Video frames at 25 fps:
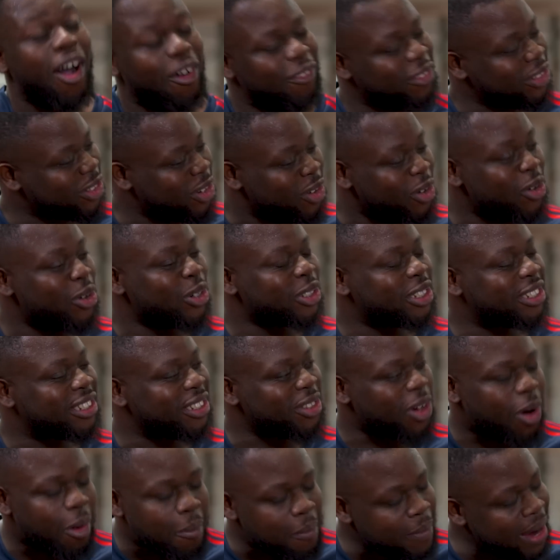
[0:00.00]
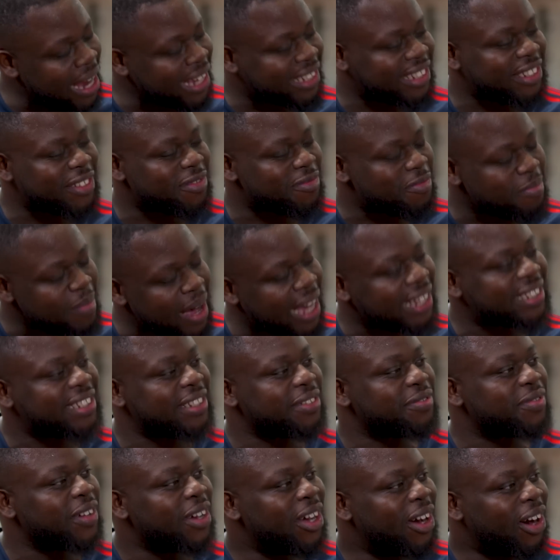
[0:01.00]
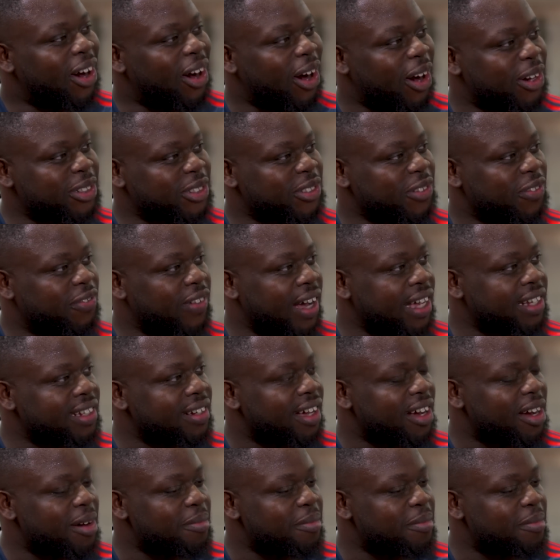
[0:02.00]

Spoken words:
Of course, you're a massive, massive Arsenal fan.